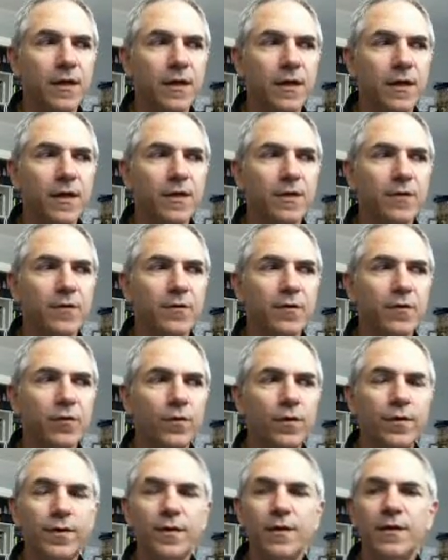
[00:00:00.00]
And
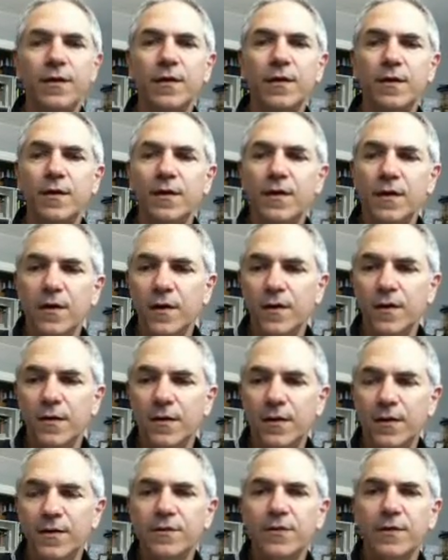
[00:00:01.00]
within
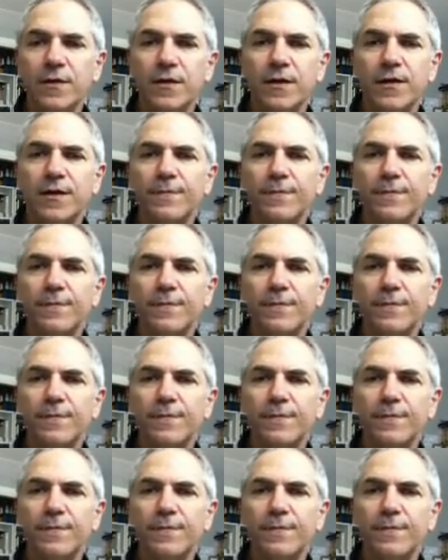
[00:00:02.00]
this